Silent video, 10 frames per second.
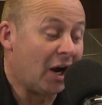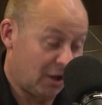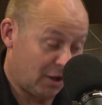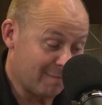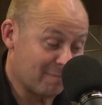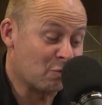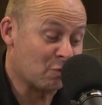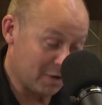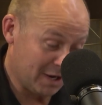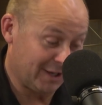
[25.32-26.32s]

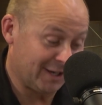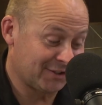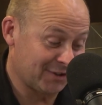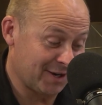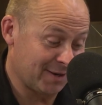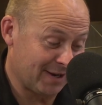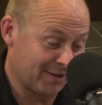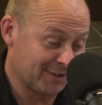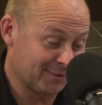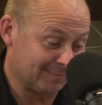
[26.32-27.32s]
I'm really excited
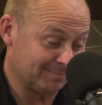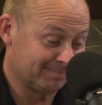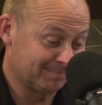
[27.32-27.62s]
about this one.